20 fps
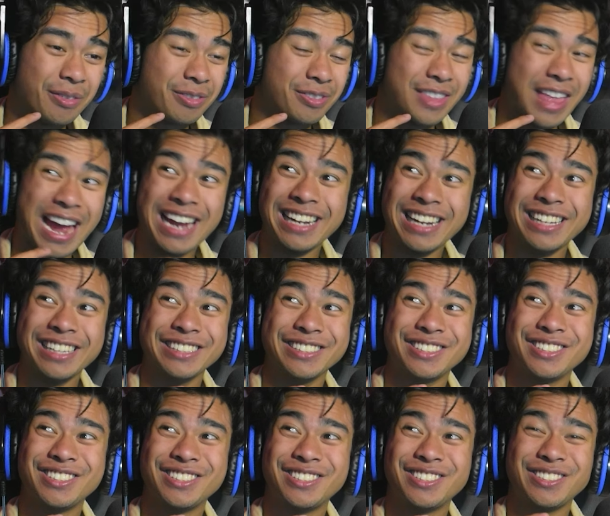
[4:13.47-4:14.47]
That is
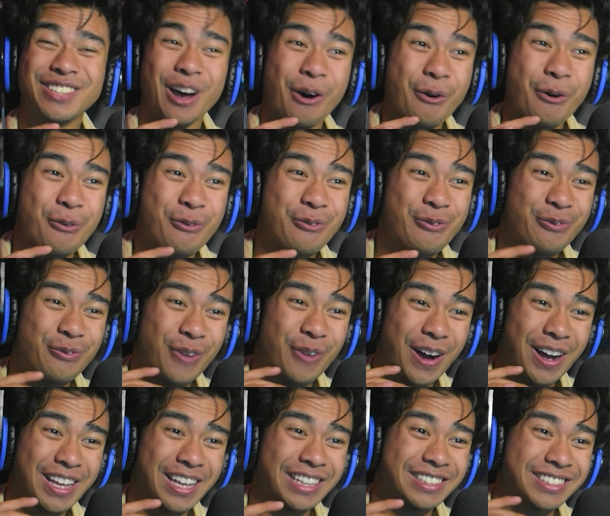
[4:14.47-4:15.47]
so
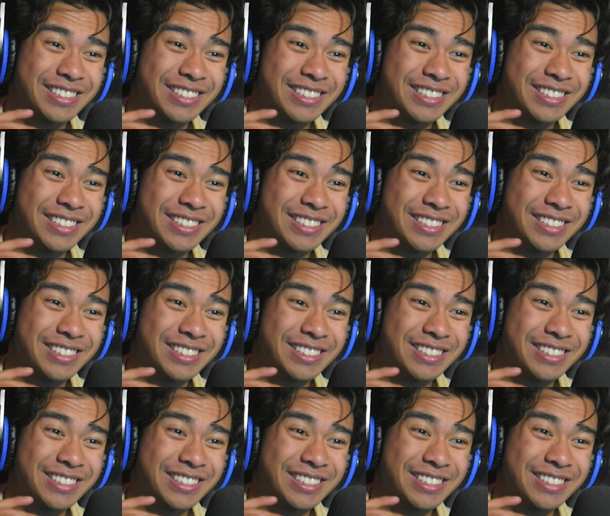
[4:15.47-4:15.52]
fucking